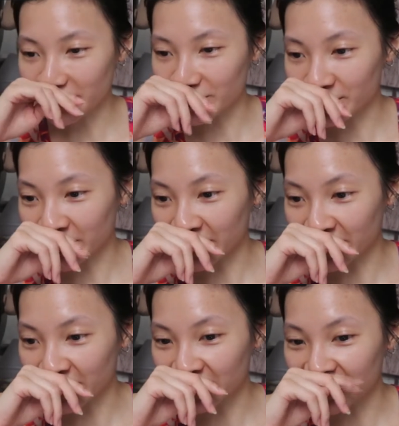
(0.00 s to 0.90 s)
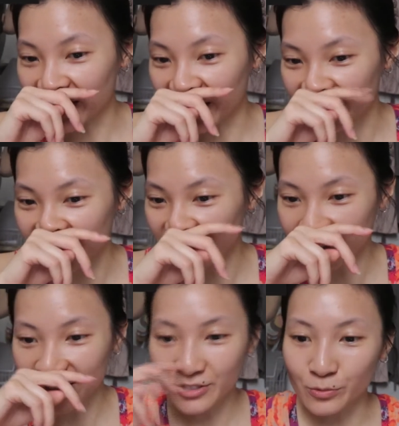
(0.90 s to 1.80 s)
Oh my god, you guys, that's
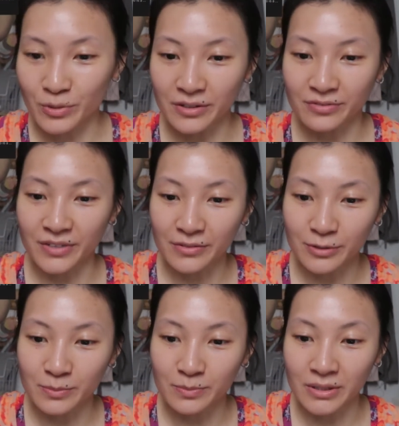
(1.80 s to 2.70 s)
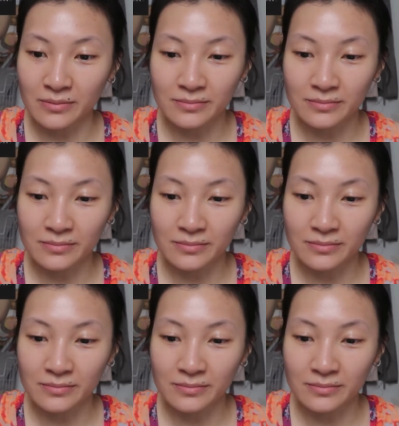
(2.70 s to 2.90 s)
such a weird favorite, but